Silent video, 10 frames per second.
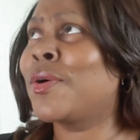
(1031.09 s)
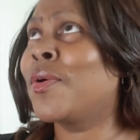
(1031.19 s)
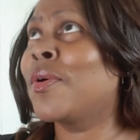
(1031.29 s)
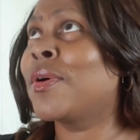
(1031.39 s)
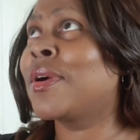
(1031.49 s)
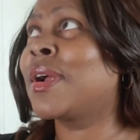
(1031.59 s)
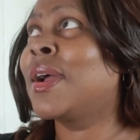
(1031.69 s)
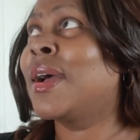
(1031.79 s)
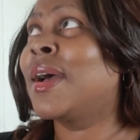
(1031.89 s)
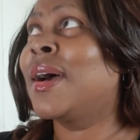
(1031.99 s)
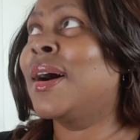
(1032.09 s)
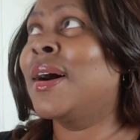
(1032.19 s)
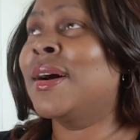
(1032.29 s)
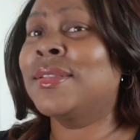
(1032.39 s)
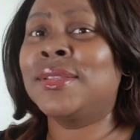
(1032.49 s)
or
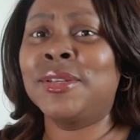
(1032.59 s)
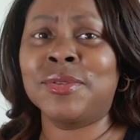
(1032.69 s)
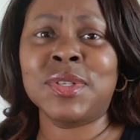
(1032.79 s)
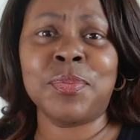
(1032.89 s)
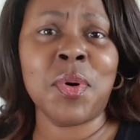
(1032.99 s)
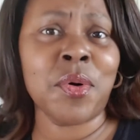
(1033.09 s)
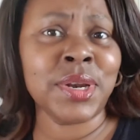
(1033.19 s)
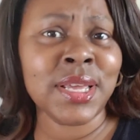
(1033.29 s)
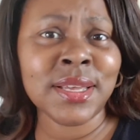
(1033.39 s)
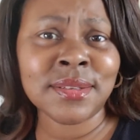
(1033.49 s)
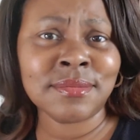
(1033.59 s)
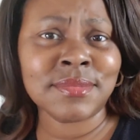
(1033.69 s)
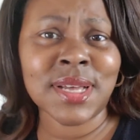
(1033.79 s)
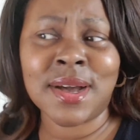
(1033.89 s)
supporting